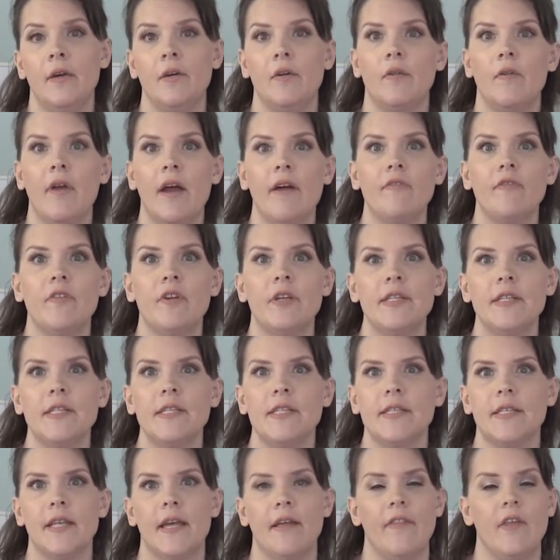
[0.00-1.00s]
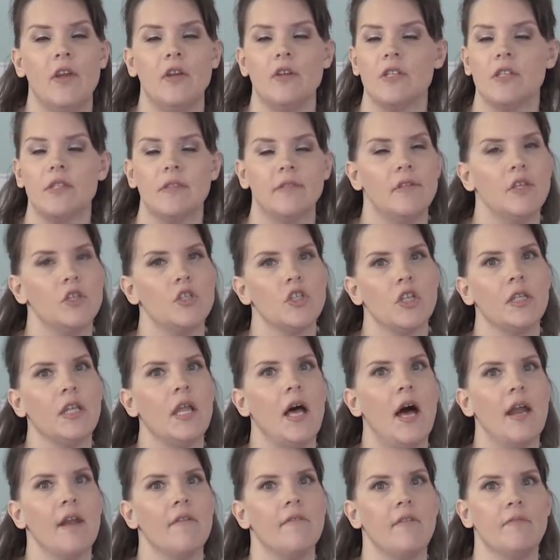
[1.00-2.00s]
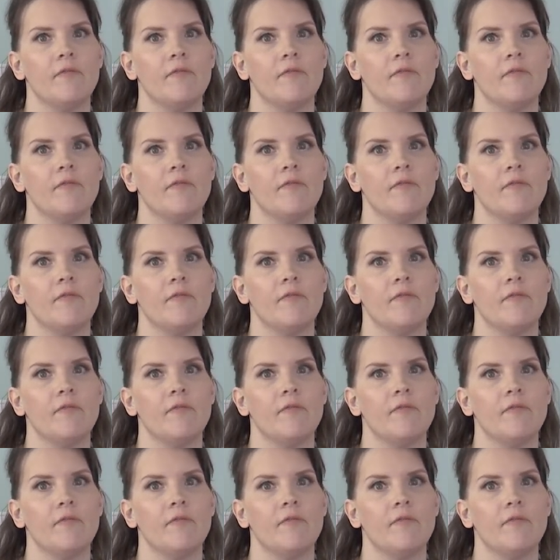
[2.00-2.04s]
reference. There's a lot of